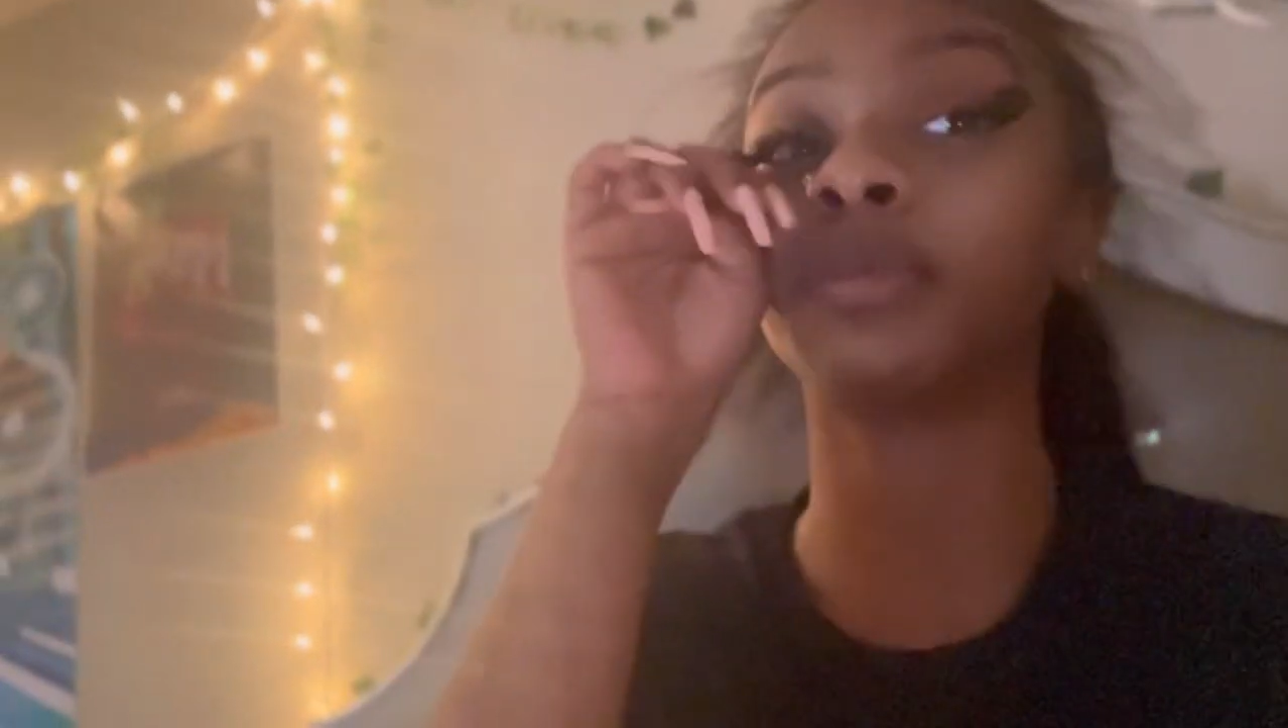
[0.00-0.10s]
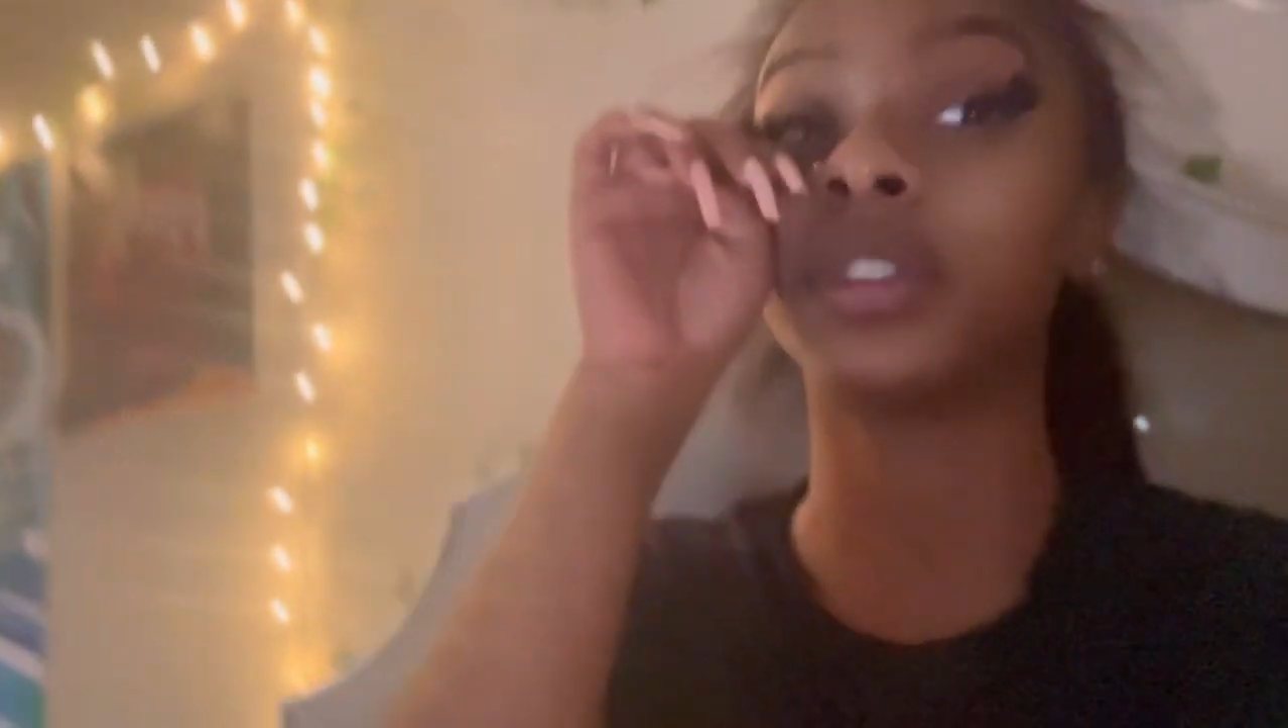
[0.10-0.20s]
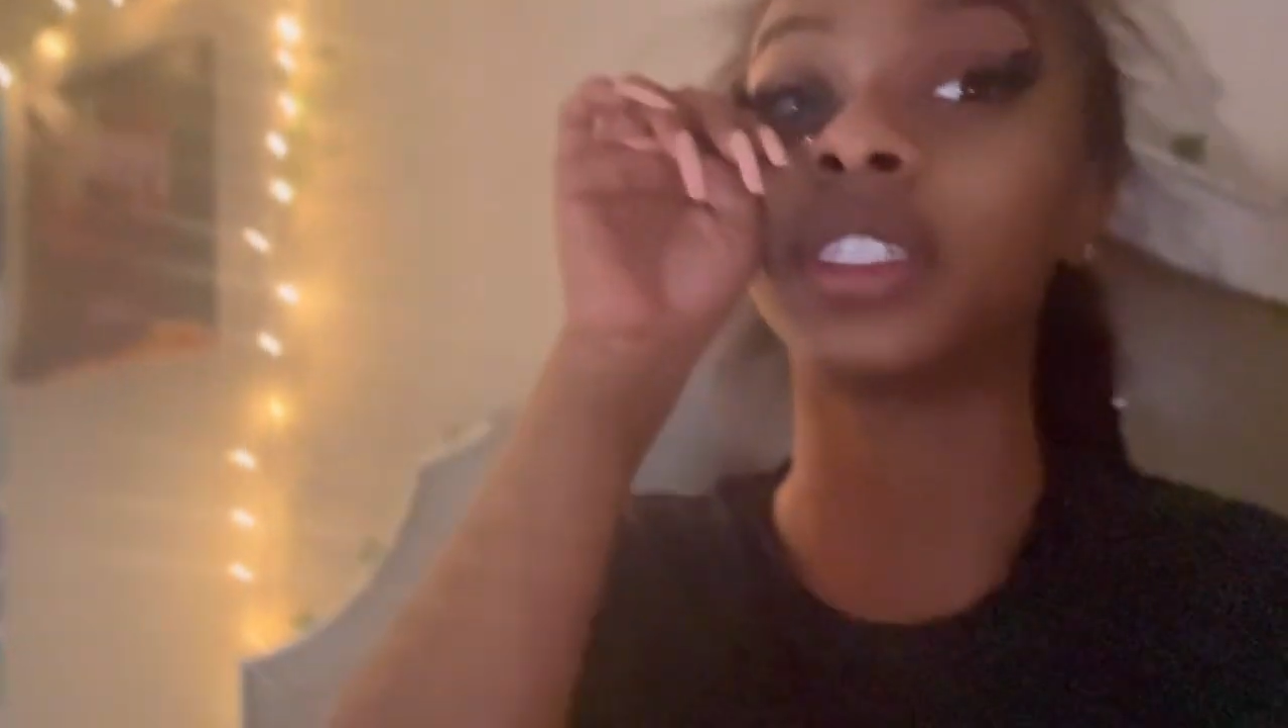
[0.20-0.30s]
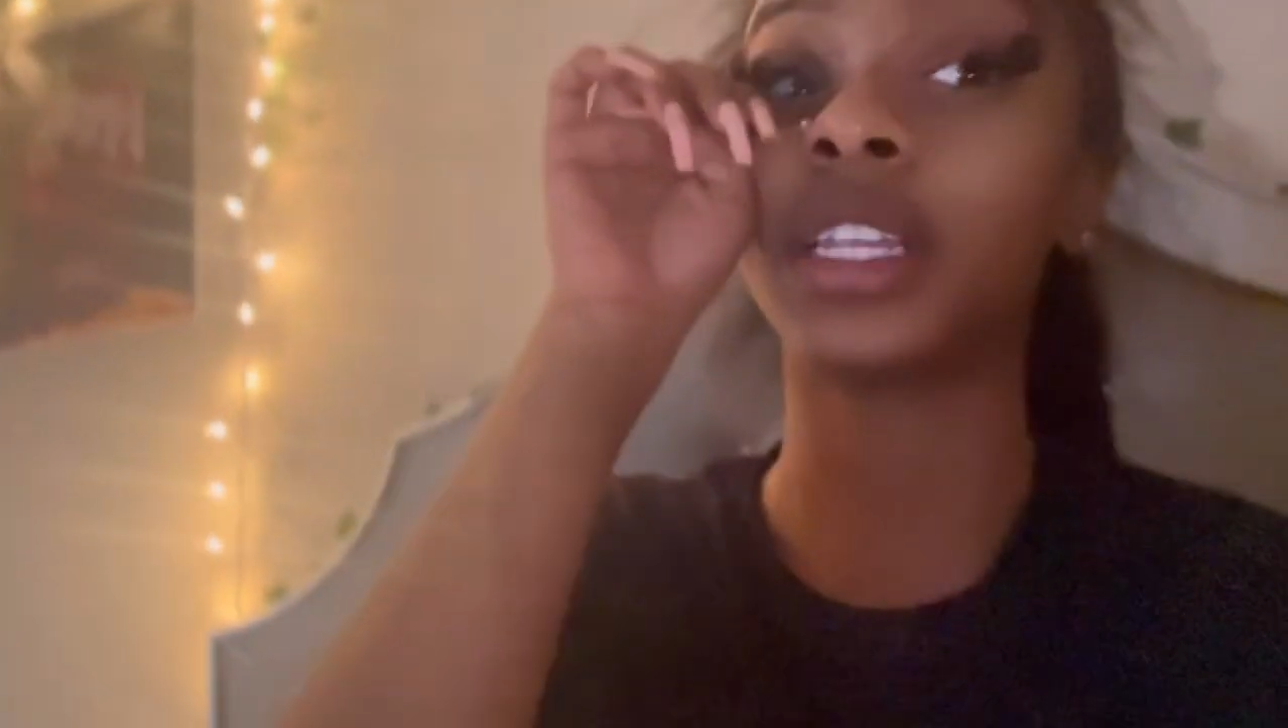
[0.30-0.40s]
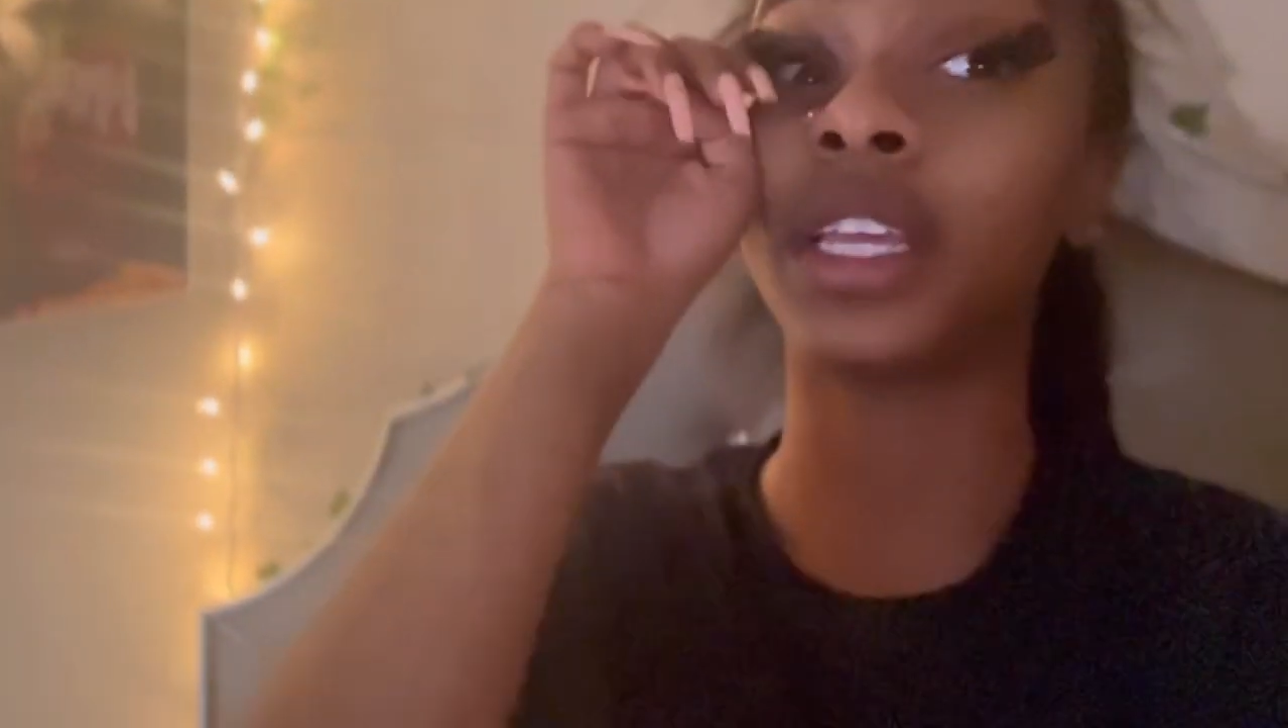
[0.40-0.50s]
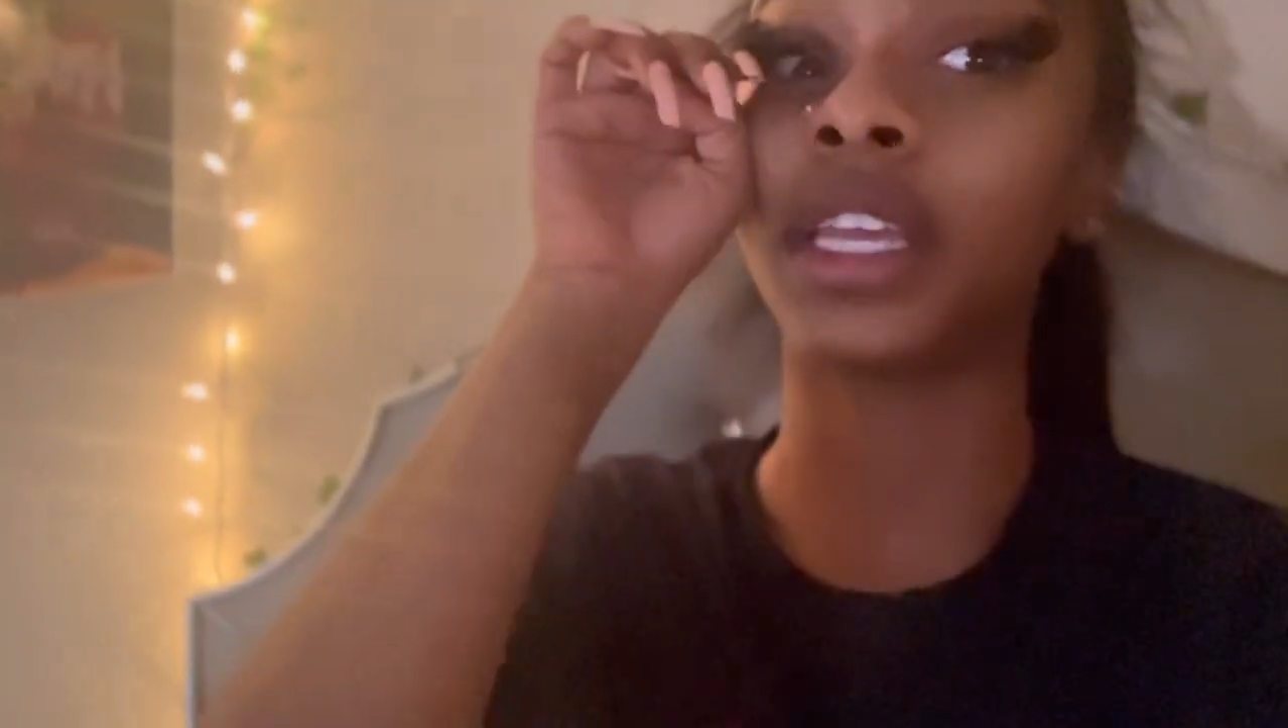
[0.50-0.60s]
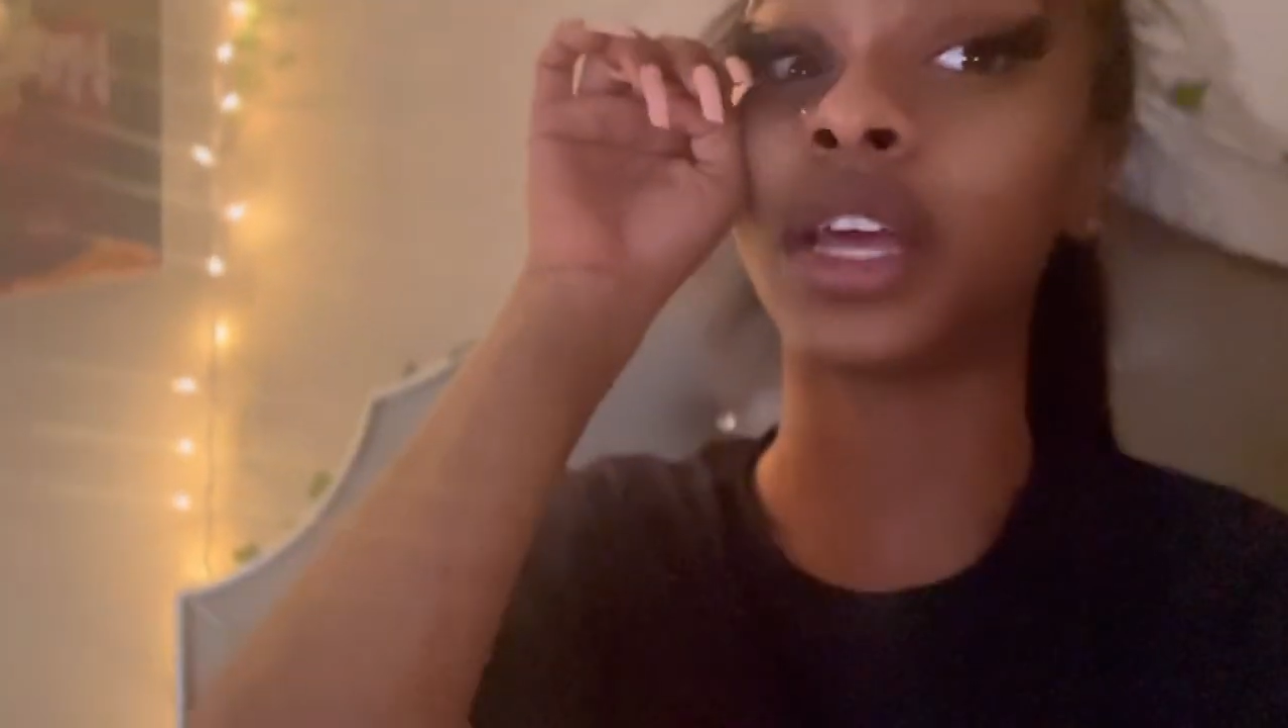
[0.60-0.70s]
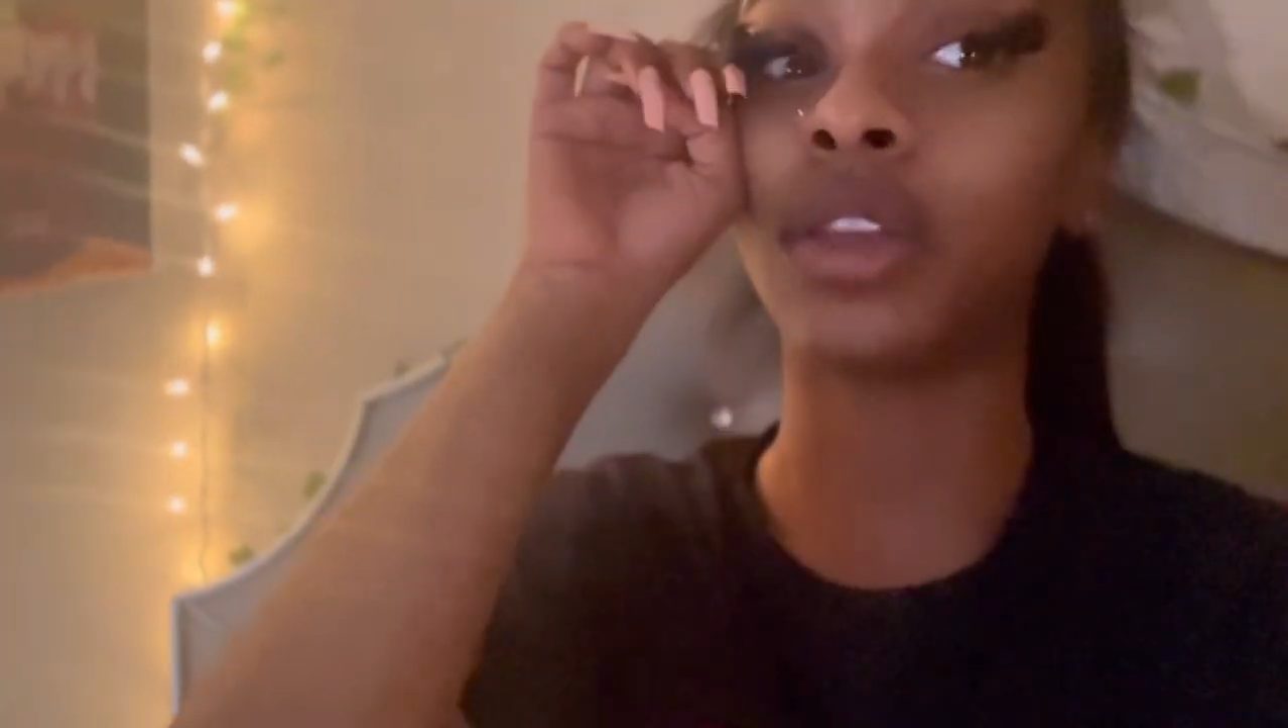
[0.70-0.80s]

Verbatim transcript: been selling